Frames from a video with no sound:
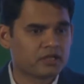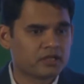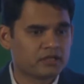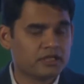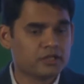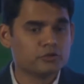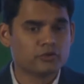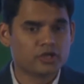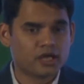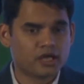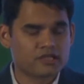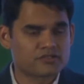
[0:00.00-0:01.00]
Then you
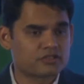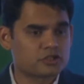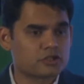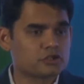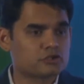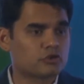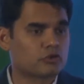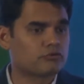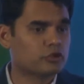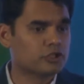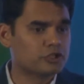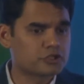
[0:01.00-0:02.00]
realize that she's not
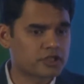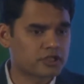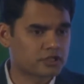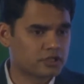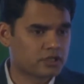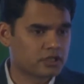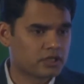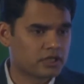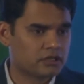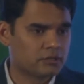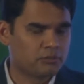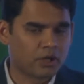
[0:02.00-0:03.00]
fully trained.
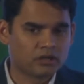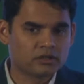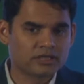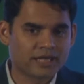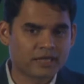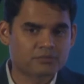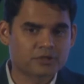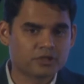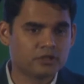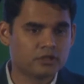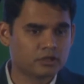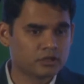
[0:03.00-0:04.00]
The parlor kept
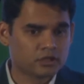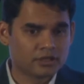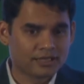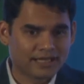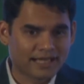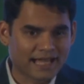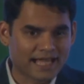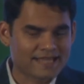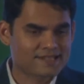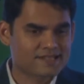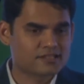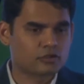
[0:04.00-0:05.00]
her
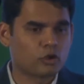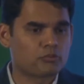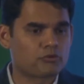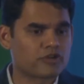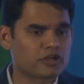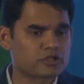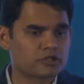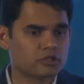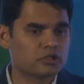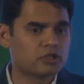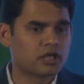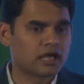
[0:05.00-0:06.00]
as a salon
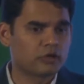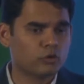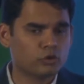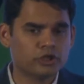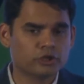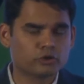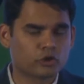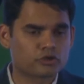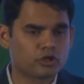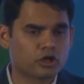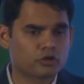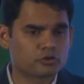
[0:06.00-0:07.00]
professional and only taught
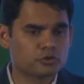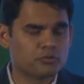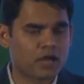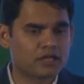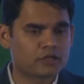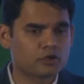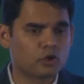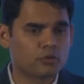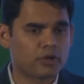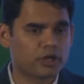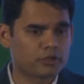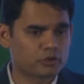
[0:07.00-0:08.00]
her how to do manicure,
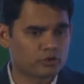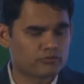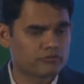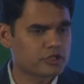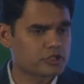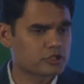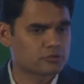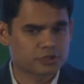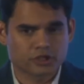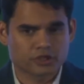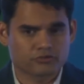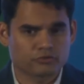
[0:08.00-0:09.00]
pedicure and facial.
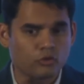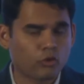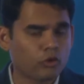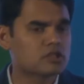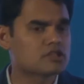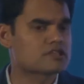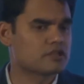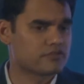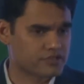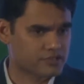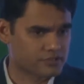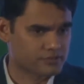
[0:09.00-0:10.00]
She doesn't know all the
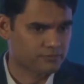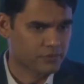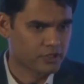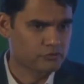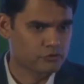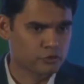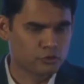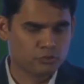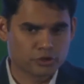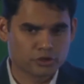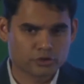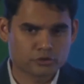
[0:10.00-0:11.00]
services. So you
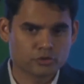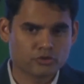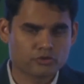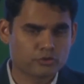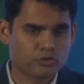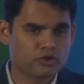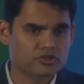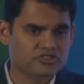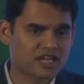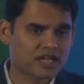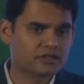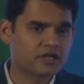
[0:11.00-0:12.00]
put her through a
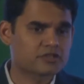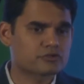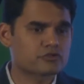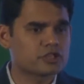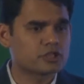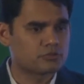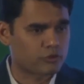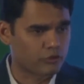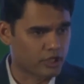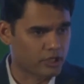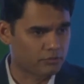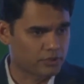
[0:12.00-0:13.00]
standardized training
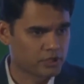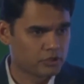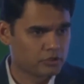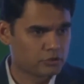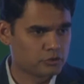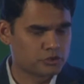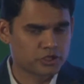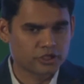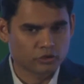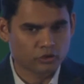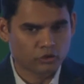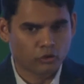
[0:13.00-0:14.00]
program to train
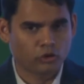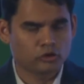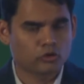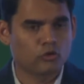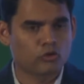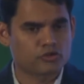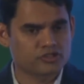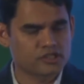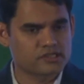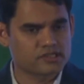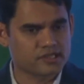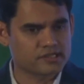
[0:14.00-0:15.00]
her on all the core
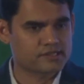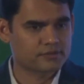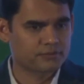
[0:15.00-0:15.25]
skill sets.